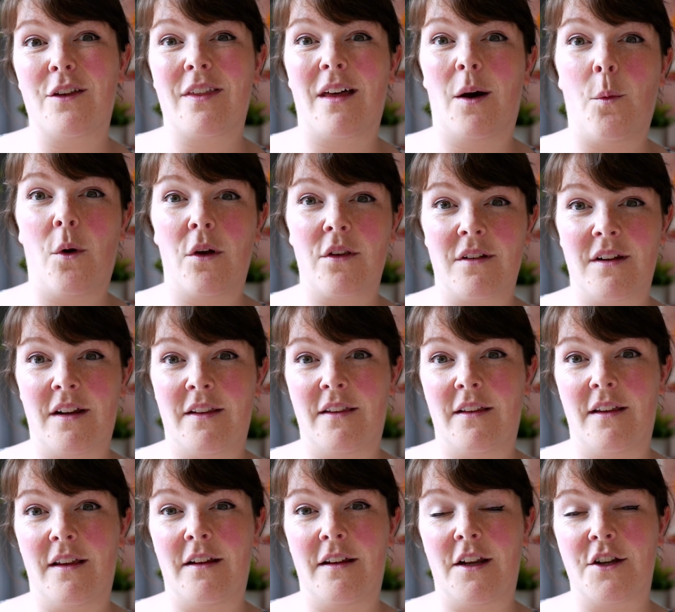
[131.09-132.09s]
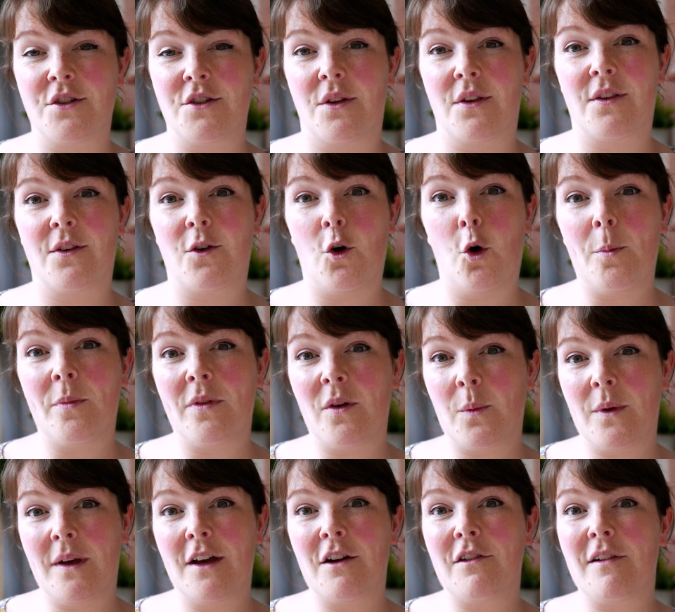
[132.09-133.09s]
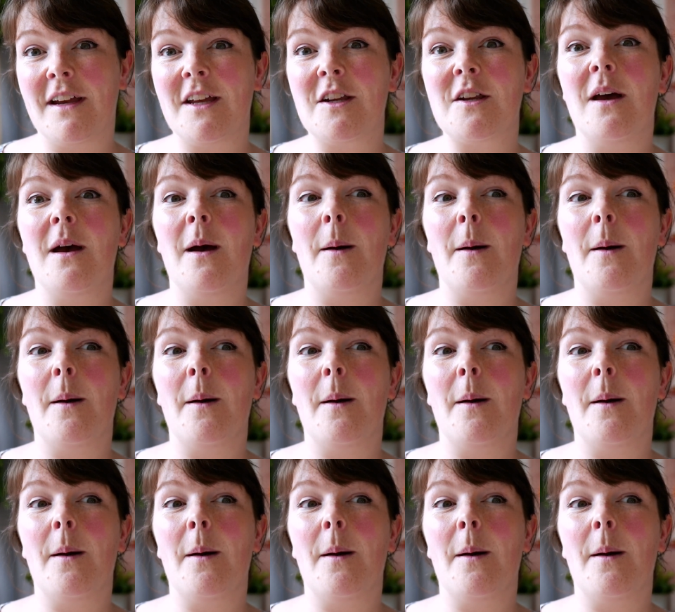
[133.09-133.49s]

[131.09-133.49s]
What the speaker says: that wasn't in the initial scope that we agreed,